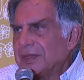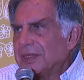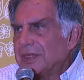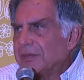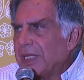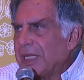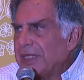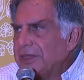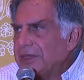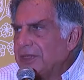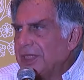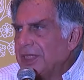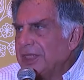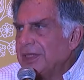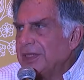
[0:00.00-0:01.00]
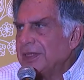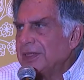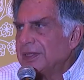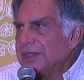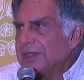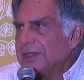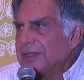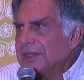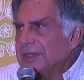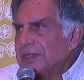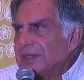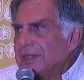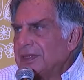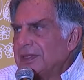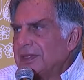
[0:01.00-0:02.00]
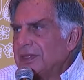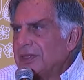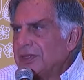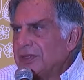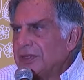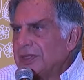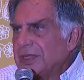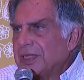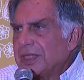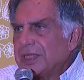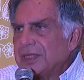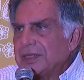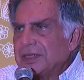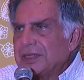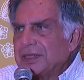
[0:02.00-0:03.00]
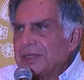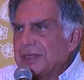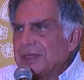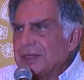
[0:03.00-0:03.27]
supply chain, to encourage